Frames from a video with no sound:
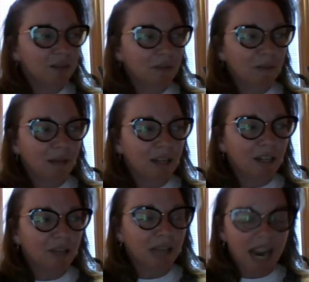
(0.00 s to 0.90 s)

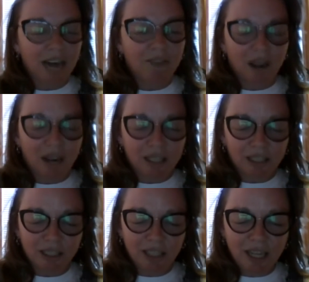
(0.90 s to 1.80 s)
There's 8 of
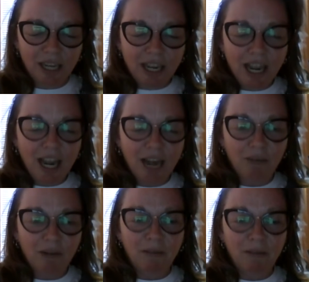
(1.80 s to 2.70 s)
us, and
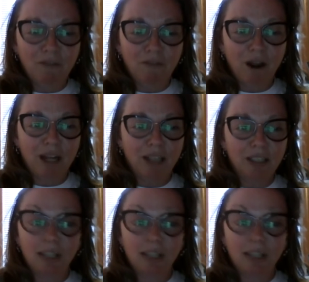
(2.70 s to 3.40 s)
we've been friends.